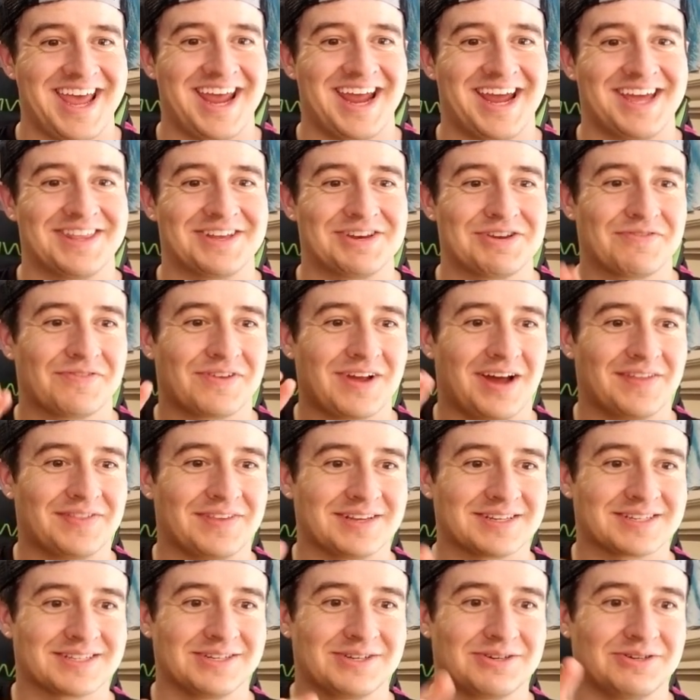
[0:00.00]
and then you've got
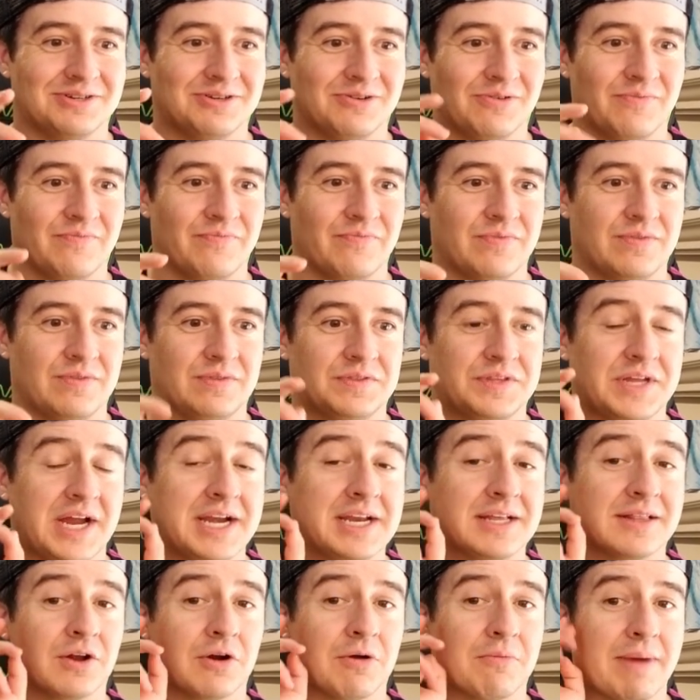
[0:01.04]
these
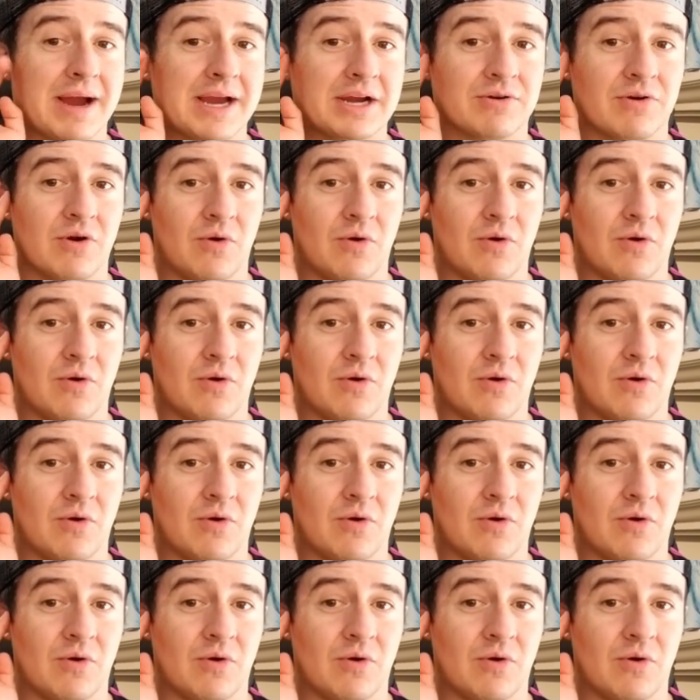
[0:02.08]
tiny little micro